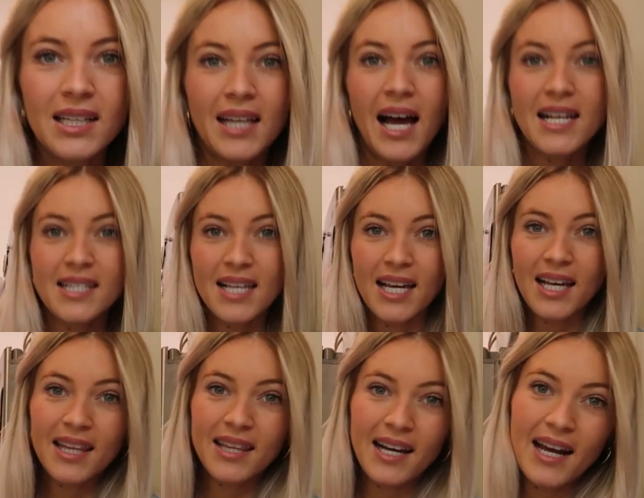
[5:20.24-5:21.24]
Last thing
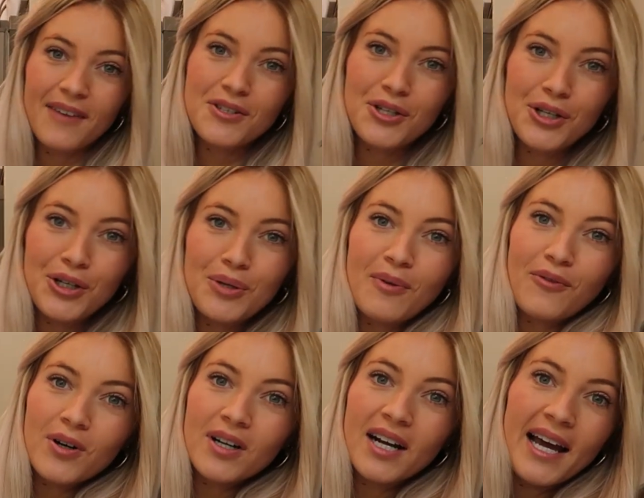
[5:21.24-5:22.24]
that I have to do
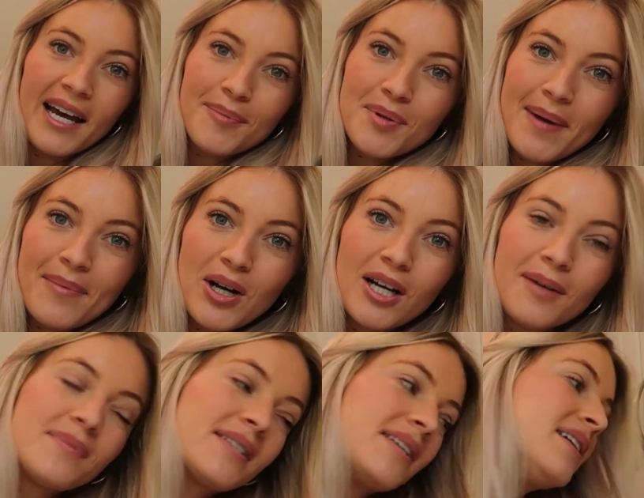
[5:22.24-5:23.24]
before I head up to my
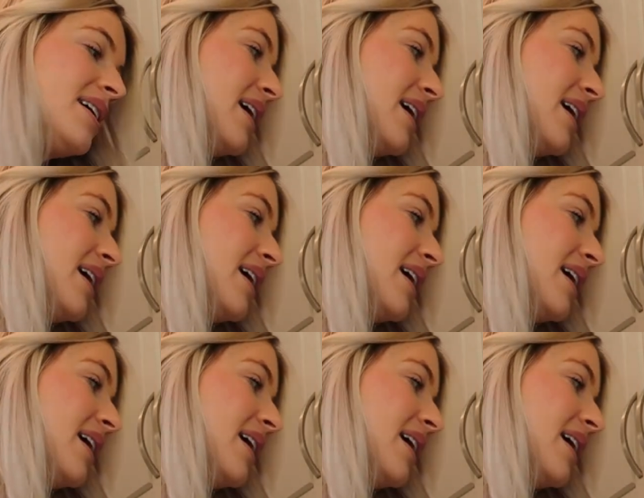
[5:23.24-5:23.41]
mom's